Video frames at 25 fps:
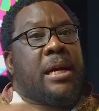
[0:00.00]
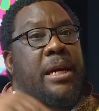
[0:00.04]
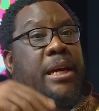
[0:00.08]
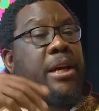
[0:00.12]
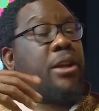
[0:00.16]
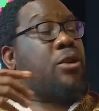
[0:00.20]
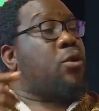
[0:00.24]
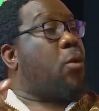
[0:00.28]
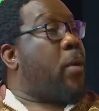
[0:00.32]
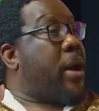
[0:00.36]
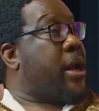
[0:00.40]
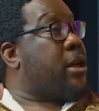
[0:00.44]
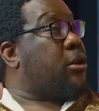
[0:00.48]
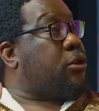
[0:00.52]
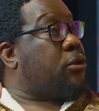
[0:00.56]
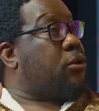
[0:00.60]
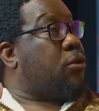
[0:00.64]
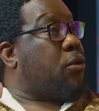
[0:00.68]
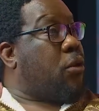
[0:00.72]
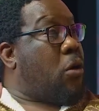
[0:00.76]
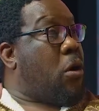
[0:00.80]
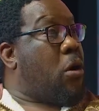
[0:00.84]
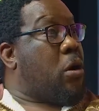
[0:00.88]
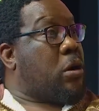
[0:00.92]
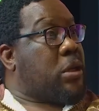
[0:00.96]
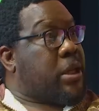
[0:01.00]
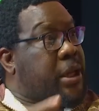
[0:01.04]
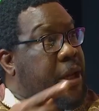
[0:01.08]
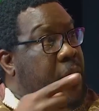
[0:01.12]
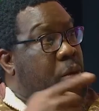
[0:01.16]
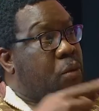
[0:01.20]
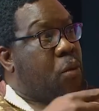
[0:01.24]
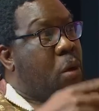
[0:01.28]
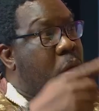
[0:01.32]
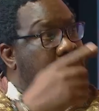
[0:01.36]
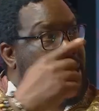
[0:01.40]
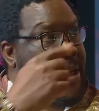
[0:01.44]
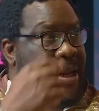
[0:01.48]
It went to court, they
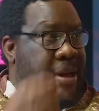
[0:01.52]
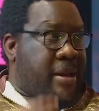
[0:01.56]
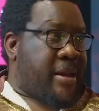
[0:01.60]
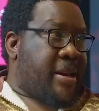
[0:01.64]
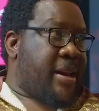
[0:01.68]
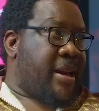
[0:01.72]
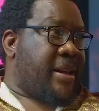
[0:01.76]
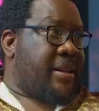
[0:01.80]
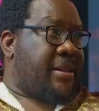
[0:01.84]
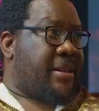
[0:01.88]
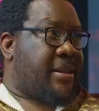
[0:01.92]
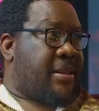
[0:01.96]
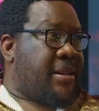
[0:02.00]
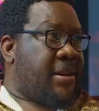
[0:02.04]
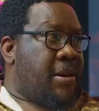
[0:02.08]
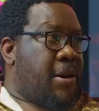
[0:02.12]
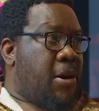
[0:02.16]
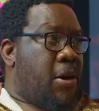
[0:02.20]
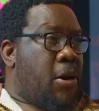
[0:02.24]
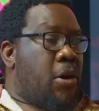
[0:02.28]
won the case.